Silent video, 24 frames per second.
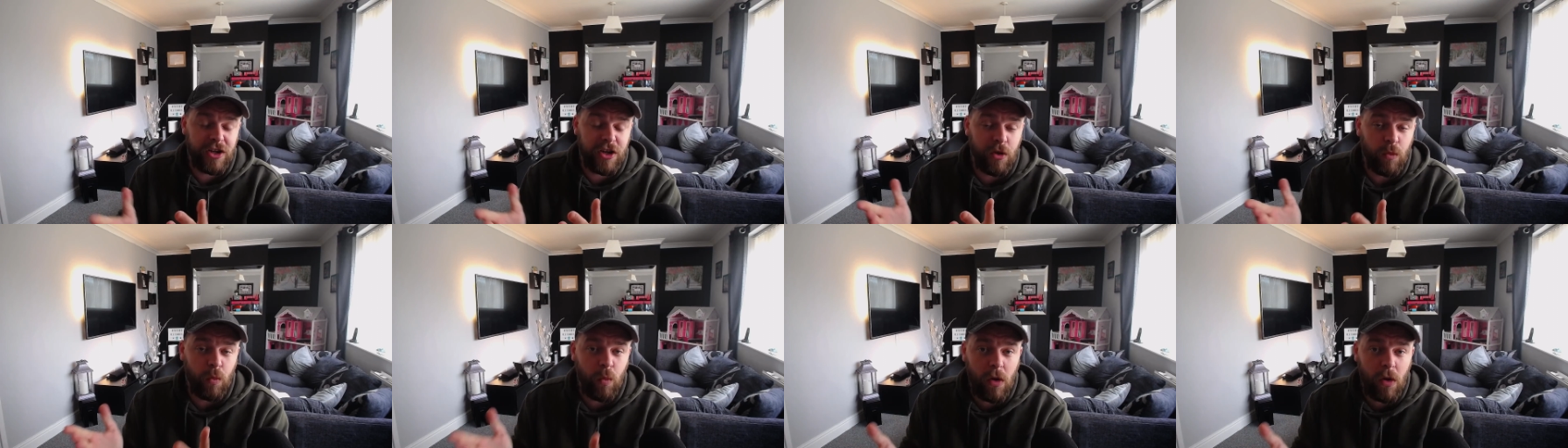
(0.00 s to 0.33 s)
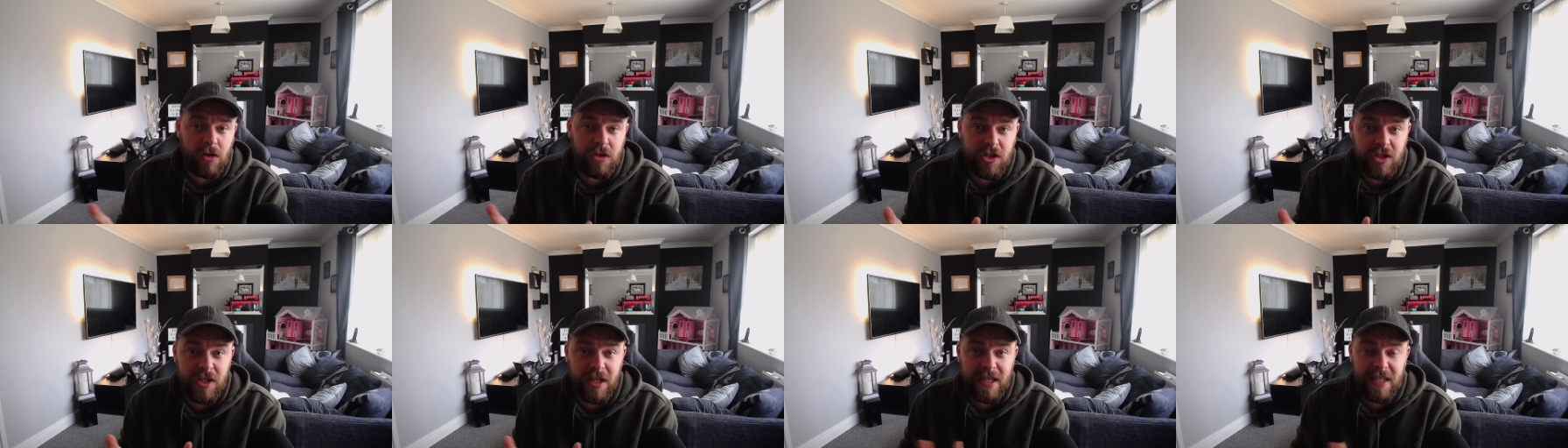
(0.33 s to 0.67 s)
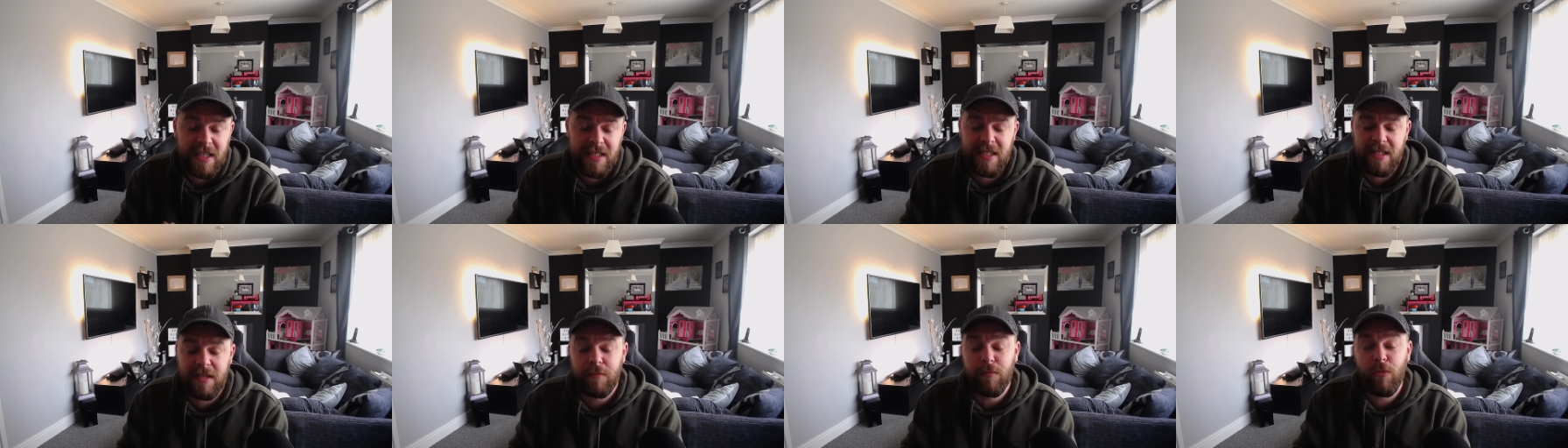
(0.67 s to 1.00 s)
your watch
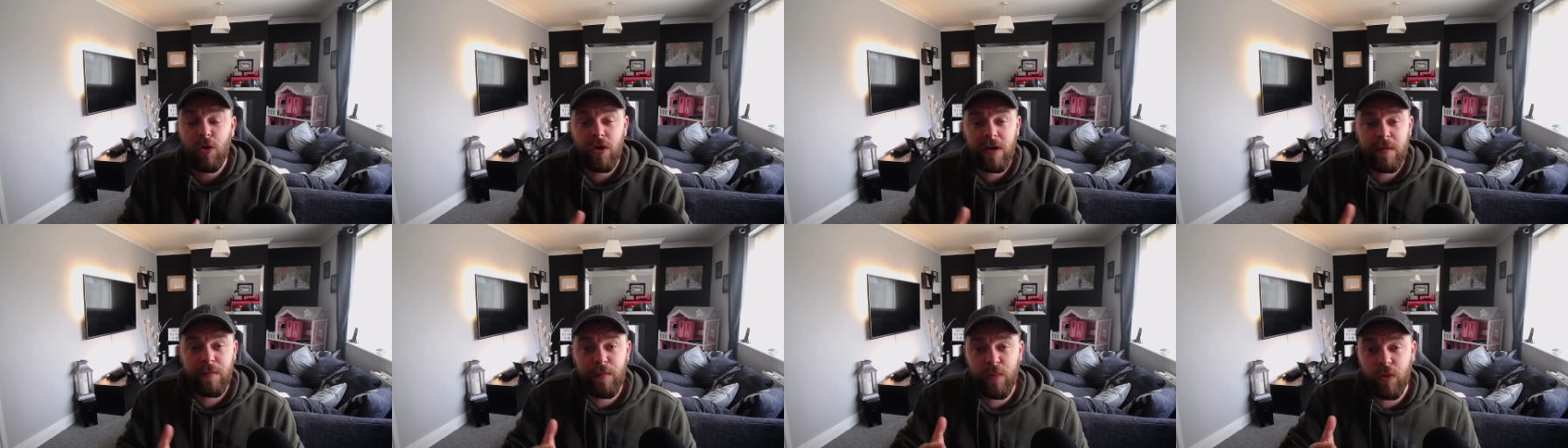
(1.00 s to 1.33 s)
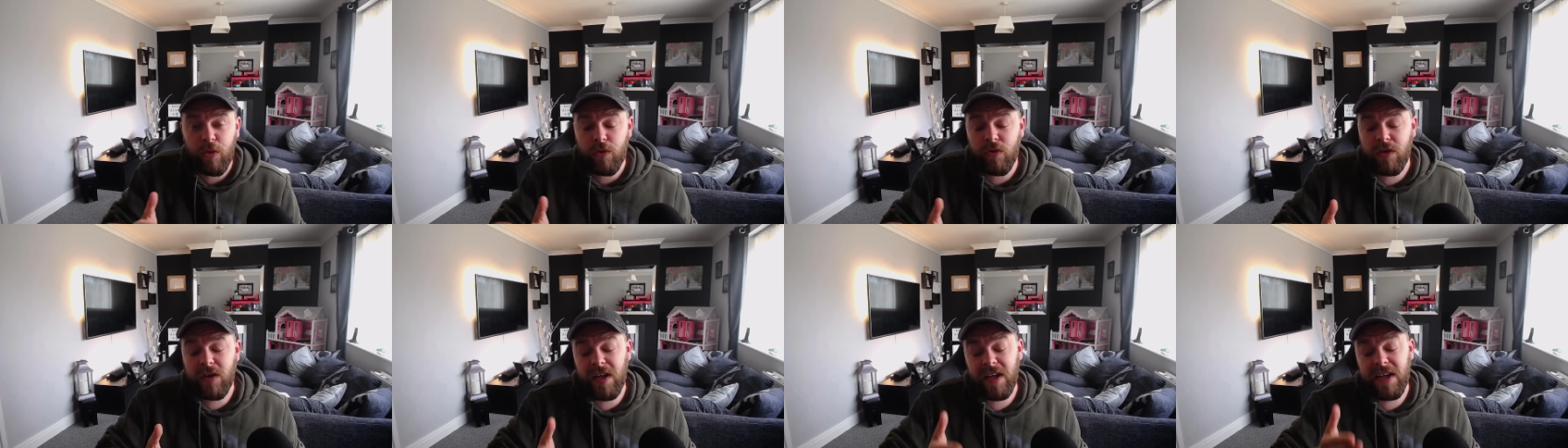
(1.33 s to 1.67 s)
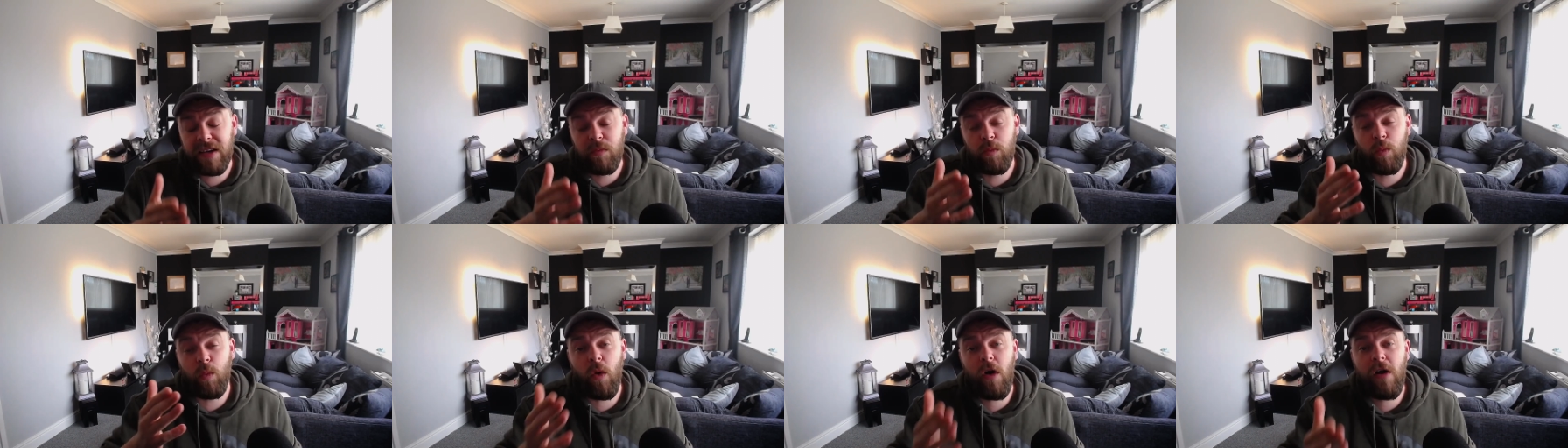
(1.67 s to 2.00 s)
list and more
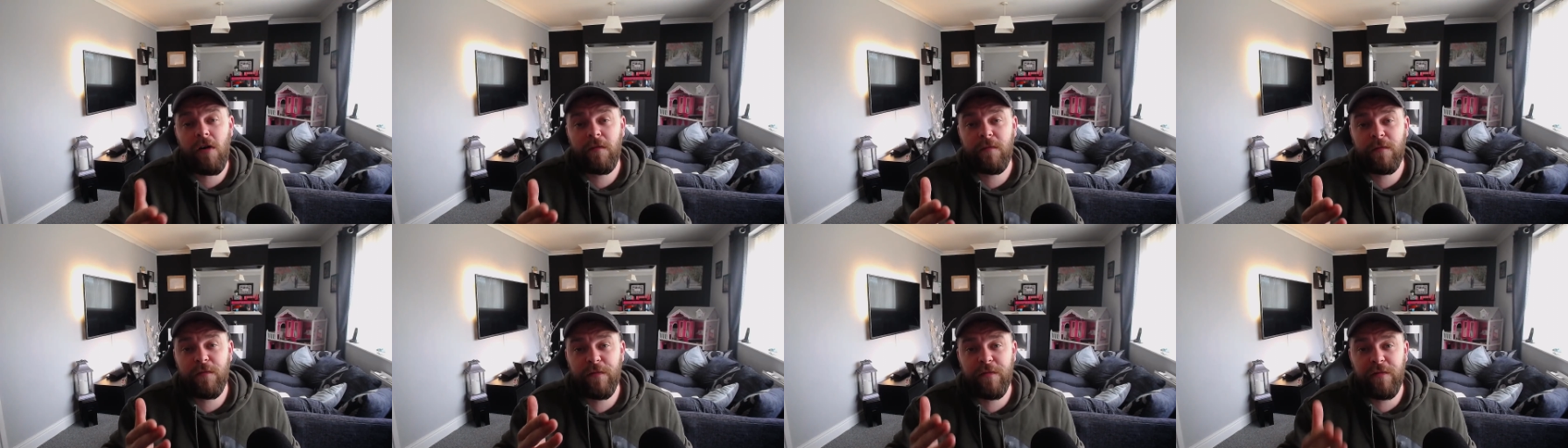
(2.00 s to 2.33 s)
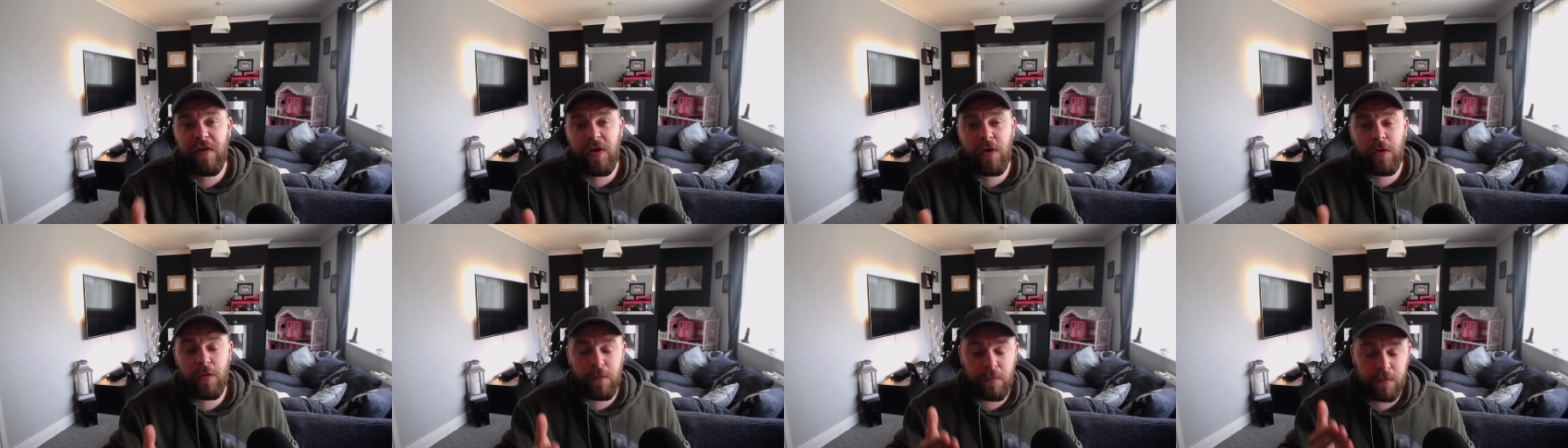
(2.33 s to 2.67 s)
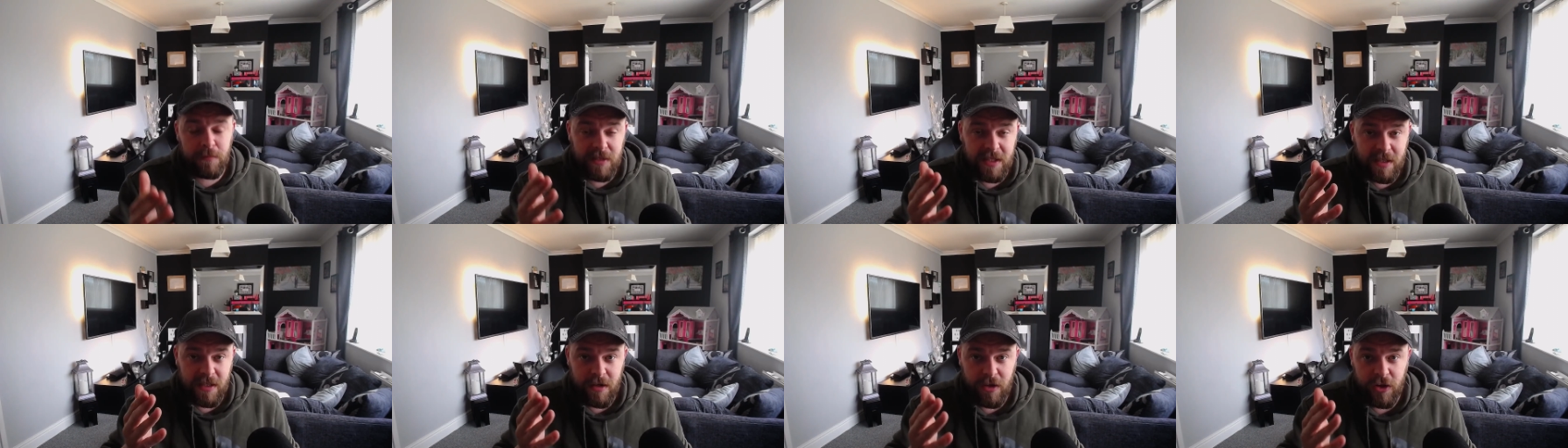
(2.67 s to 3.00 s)
importantly what
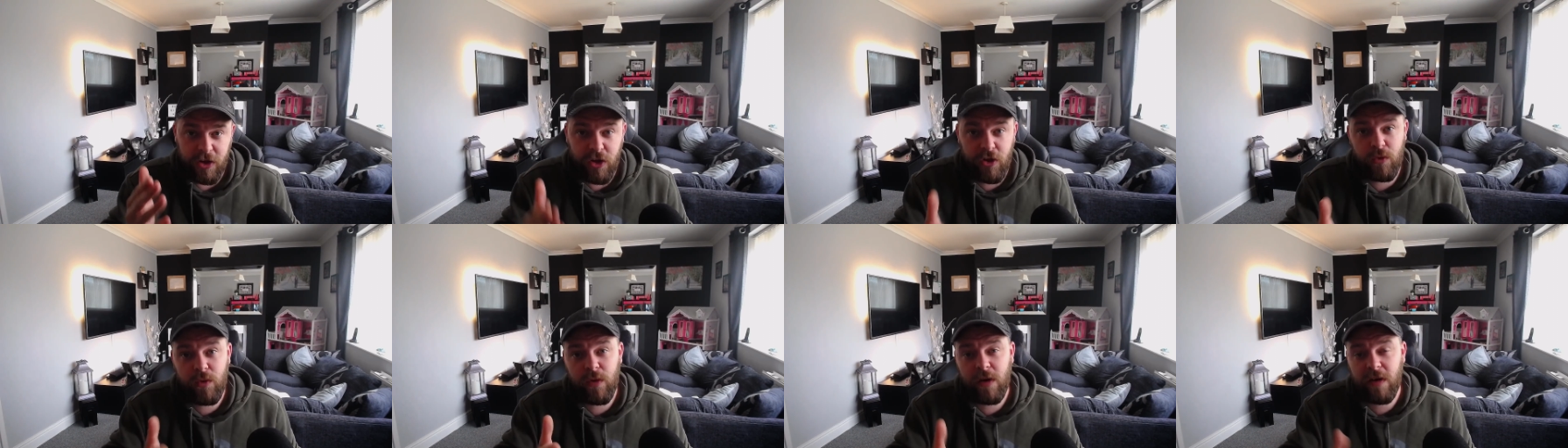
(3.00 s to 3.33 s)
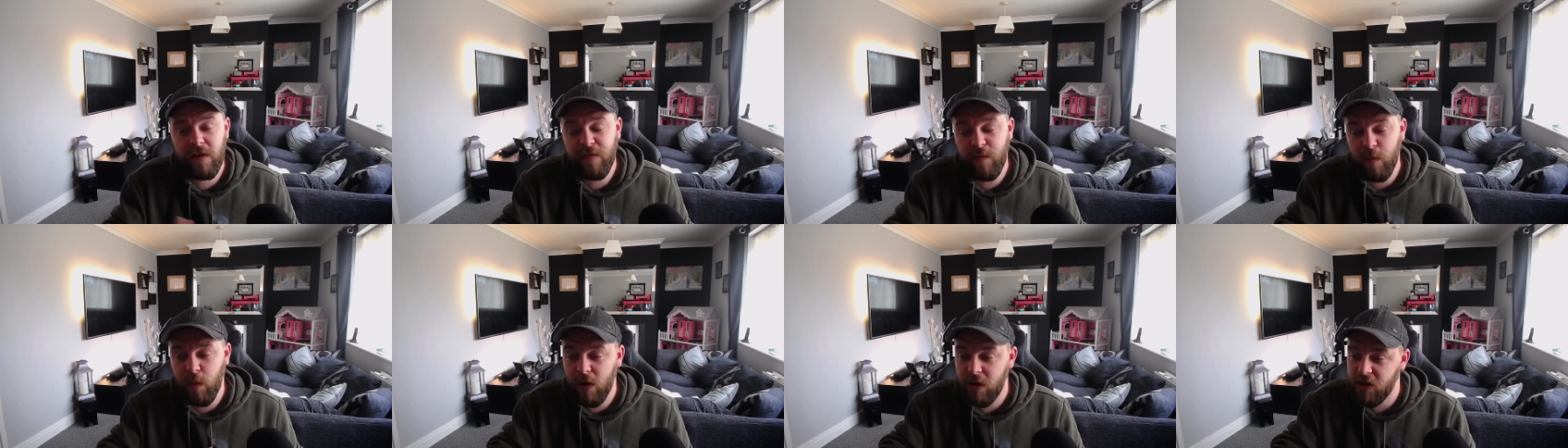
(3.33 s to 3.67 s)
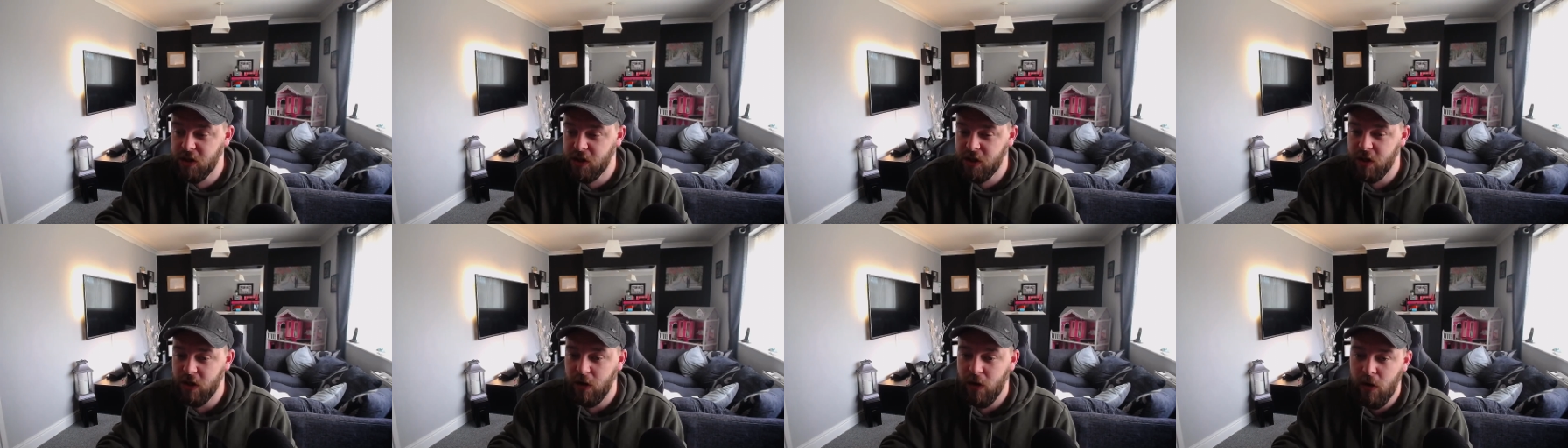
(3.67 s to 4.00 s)
films you have
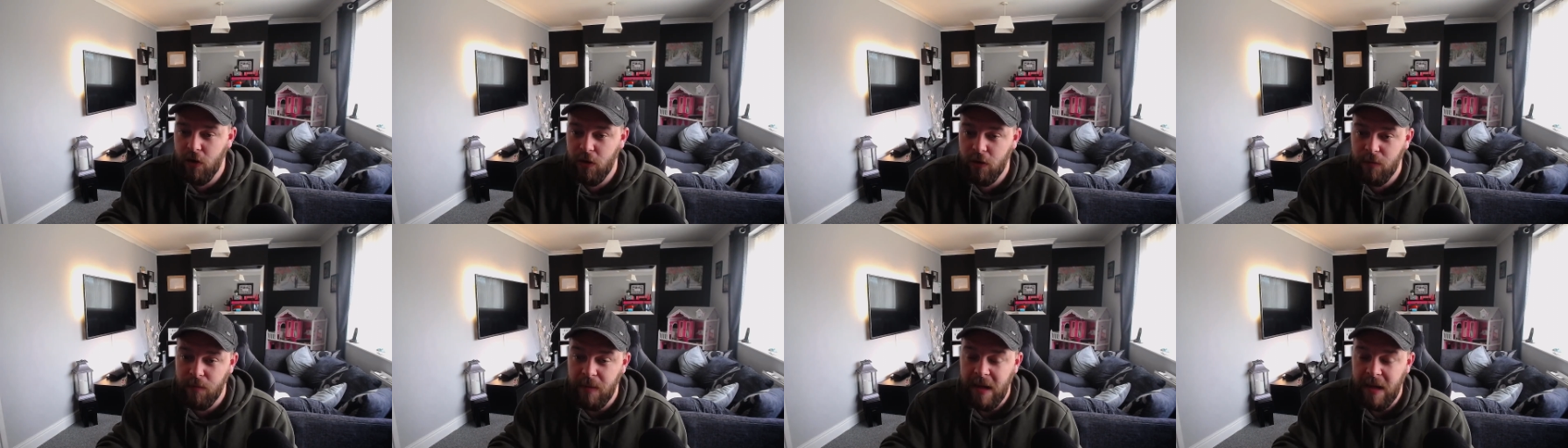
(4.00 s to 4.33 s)
watched at home.